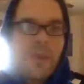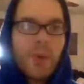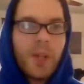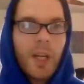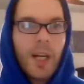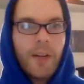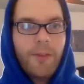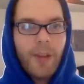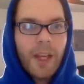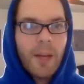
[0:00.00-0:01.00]
sort
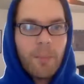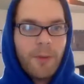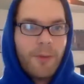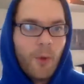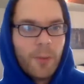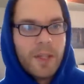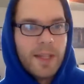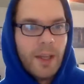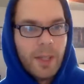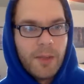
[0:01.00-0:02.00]
of like
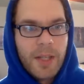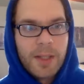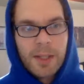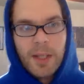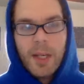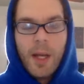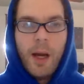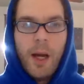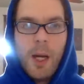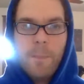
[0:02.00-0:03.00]
performance element of this,
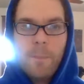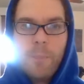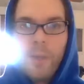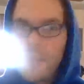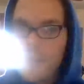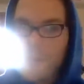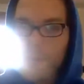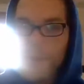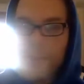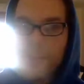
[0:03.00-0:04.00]
please let your
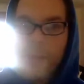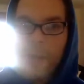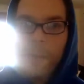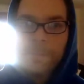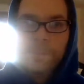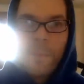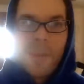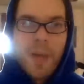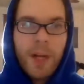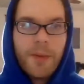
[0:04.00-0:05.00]
friends know
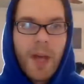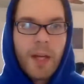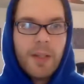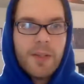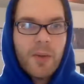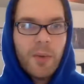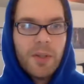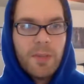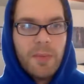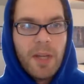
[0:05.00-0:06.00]
that that is
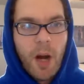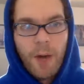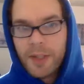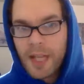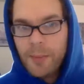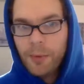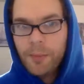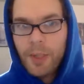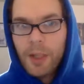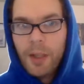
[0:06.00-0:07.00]
going to be off the table,
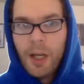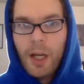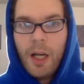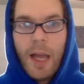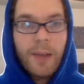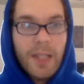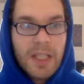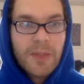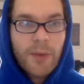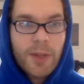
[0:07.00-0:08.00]
at
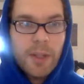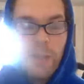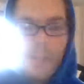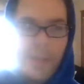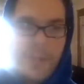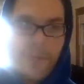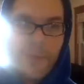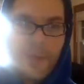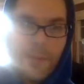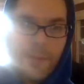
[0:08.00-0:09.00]
least for
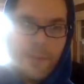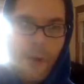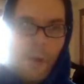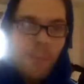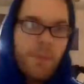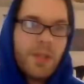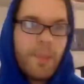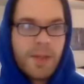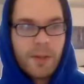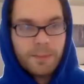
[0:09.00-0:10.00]
the fall
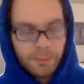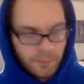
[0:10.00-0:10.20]
semester.